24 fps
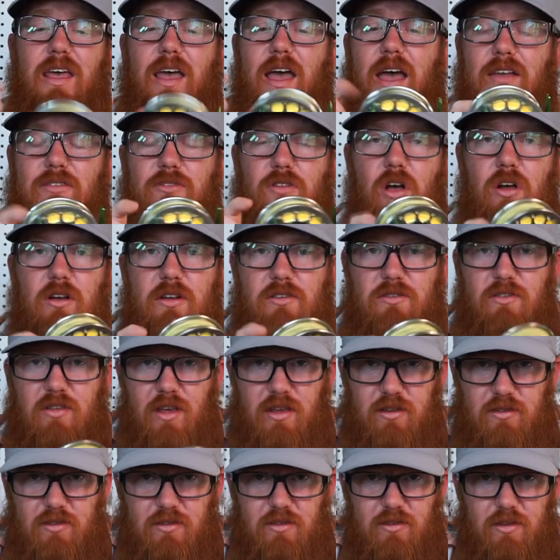as long as
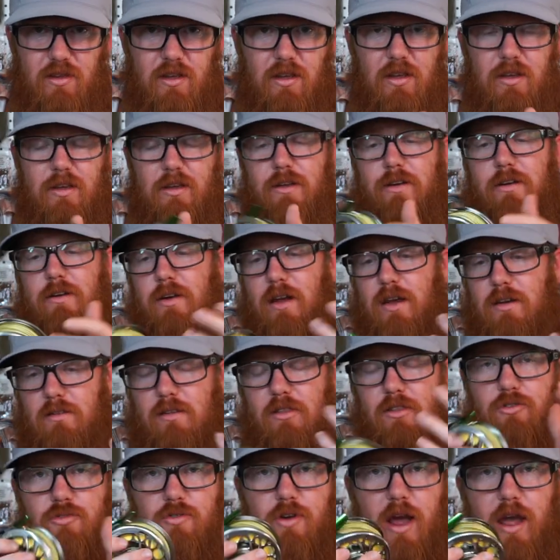this, granted
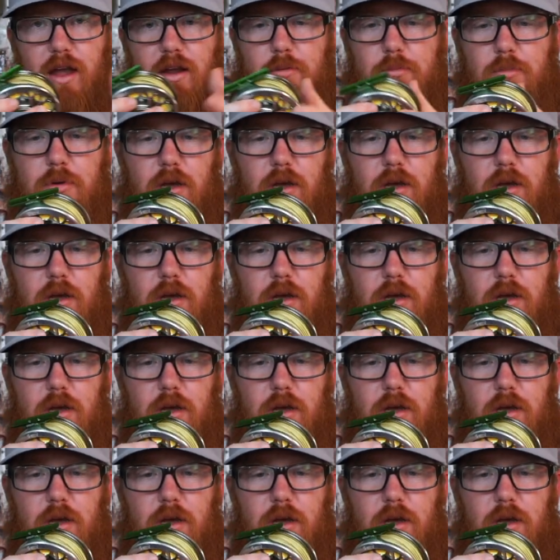the drag.